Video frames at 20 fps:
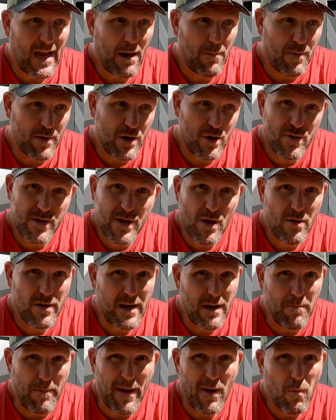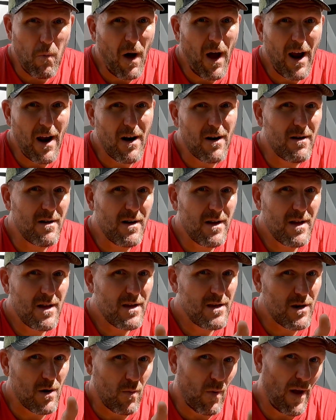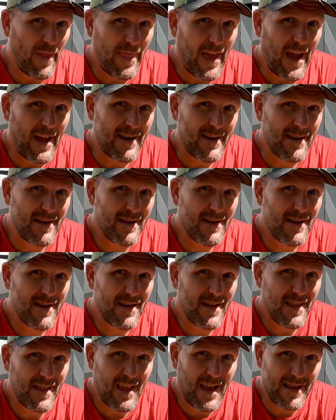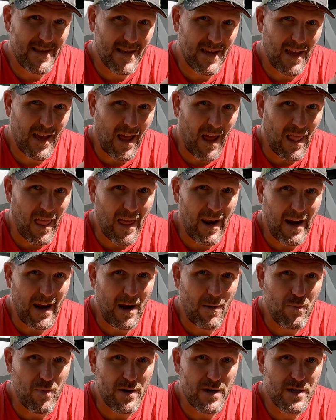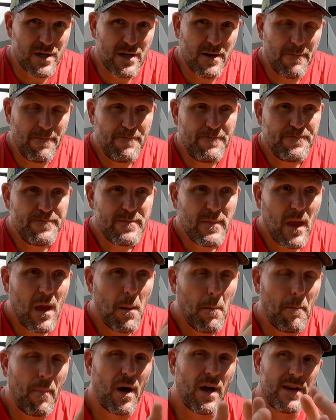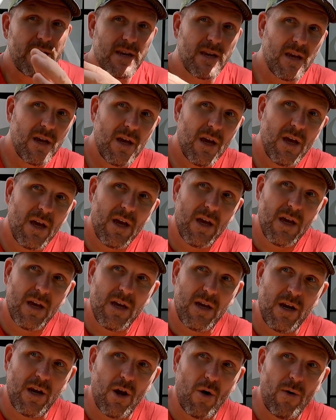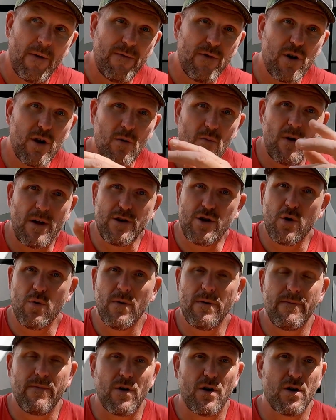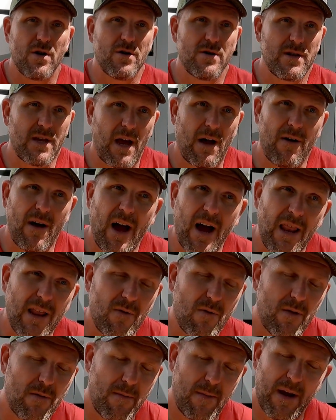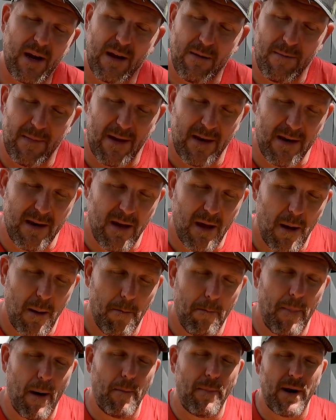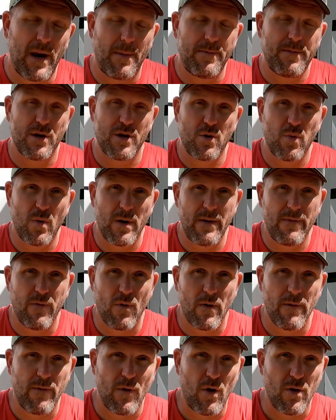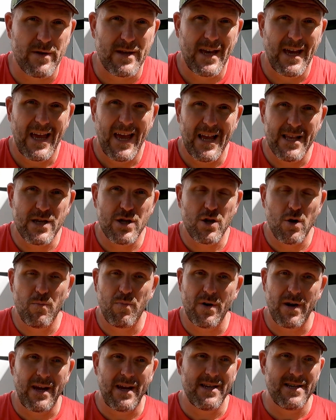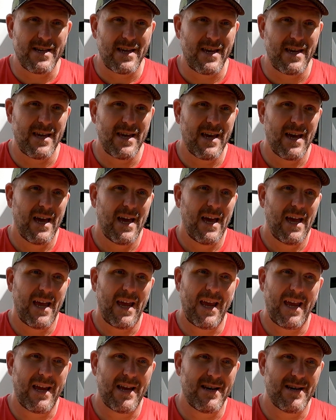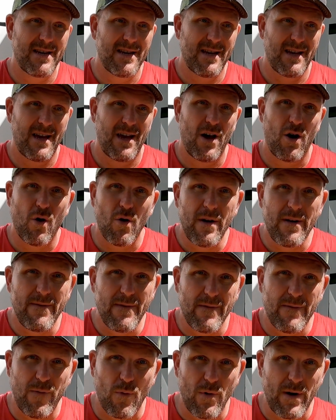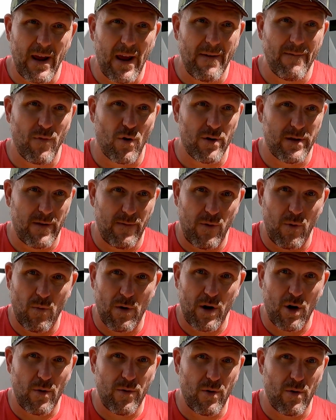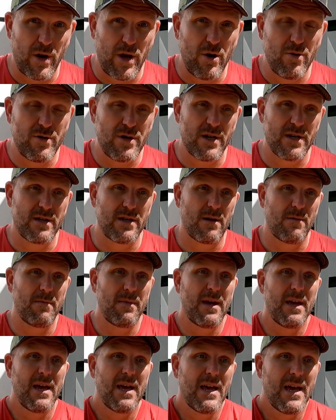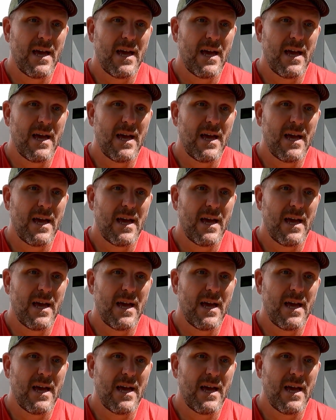that, but you still need big wire to run that. That's a lot of amperage. But, you know, if you're going to run two inverters, I highly recommend bumping up to twenty-four volt. It's super easy, and uh, or even forty-eight volts if you want to go through a huge system.